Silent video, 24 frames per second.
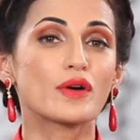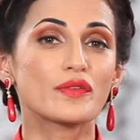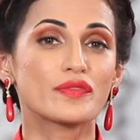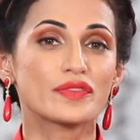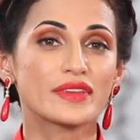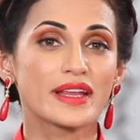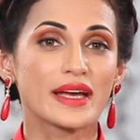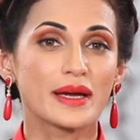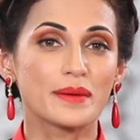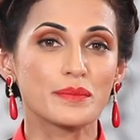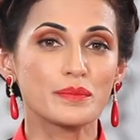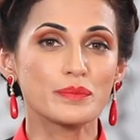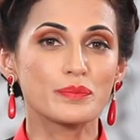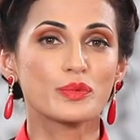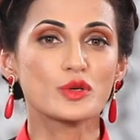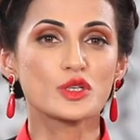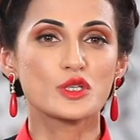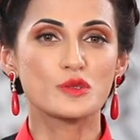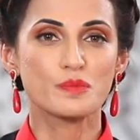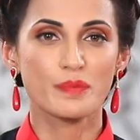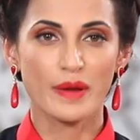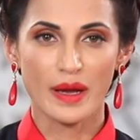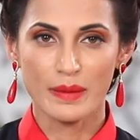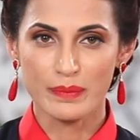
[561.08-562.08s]
of them
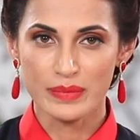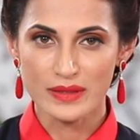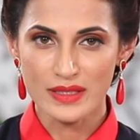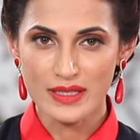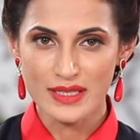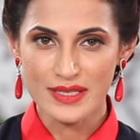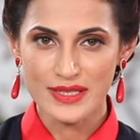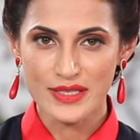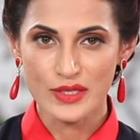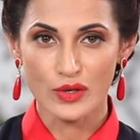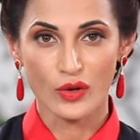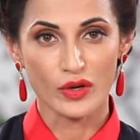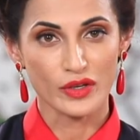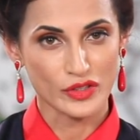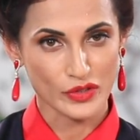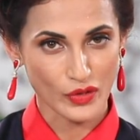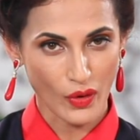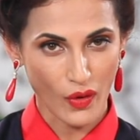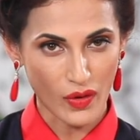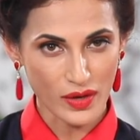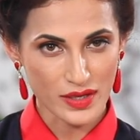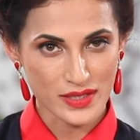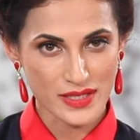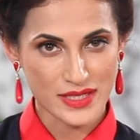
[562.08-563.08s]
put pebbles or
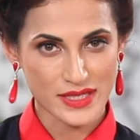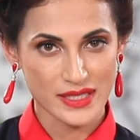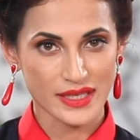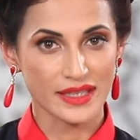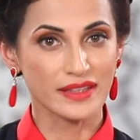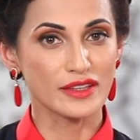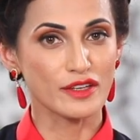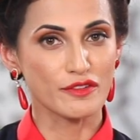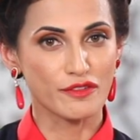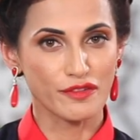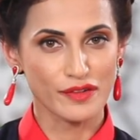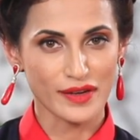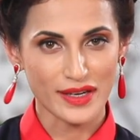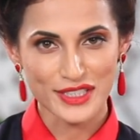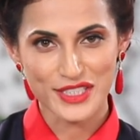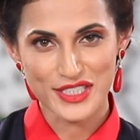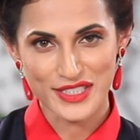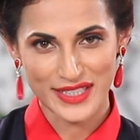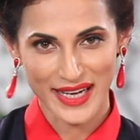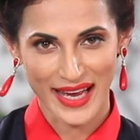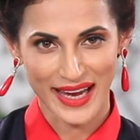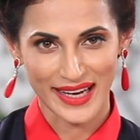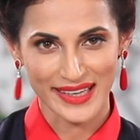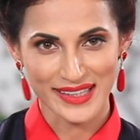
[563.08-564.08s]
rocks in the
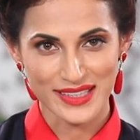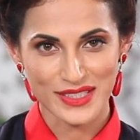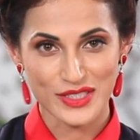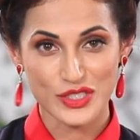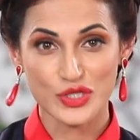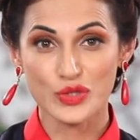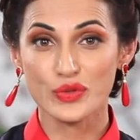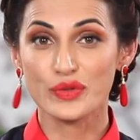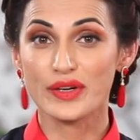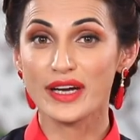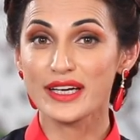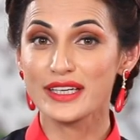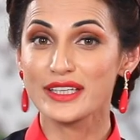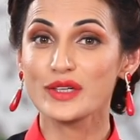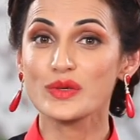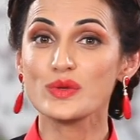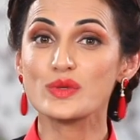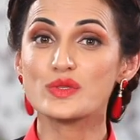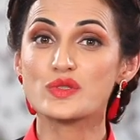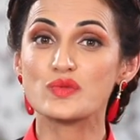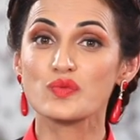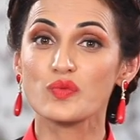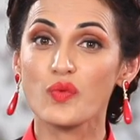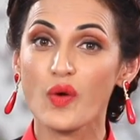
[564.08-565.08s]
flush tanks to
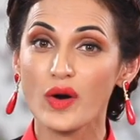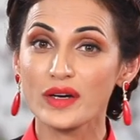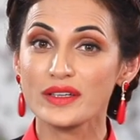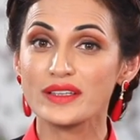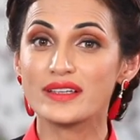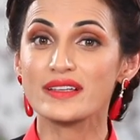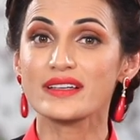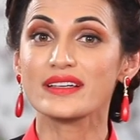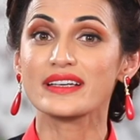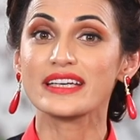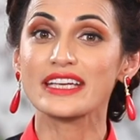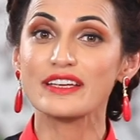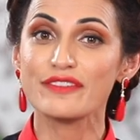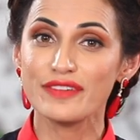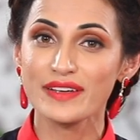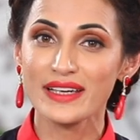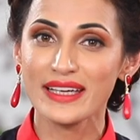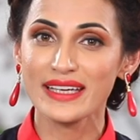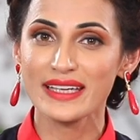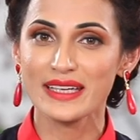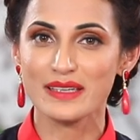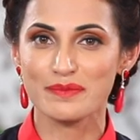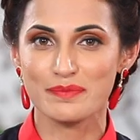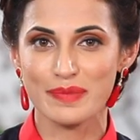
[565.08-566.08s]
reduce water
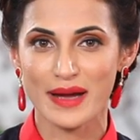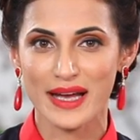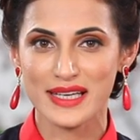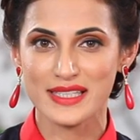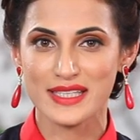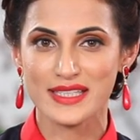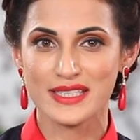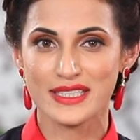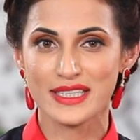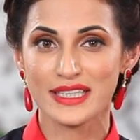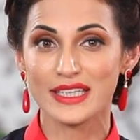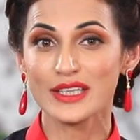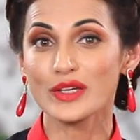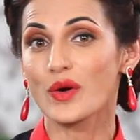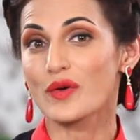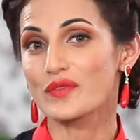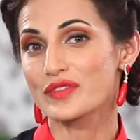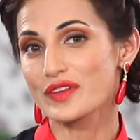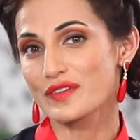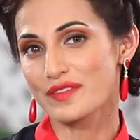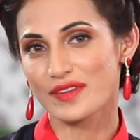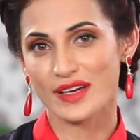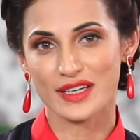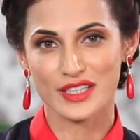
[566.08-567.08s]
refilling capacity
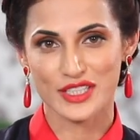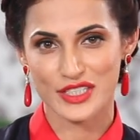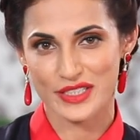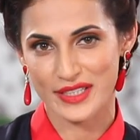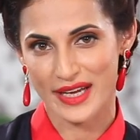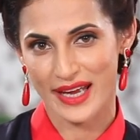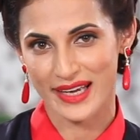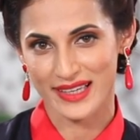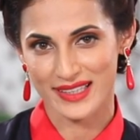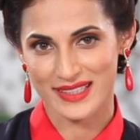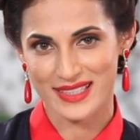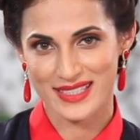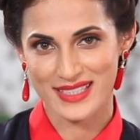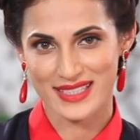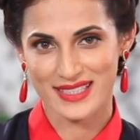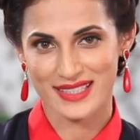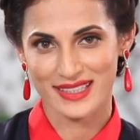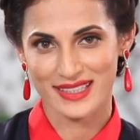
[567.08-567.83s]
of the flush tanks.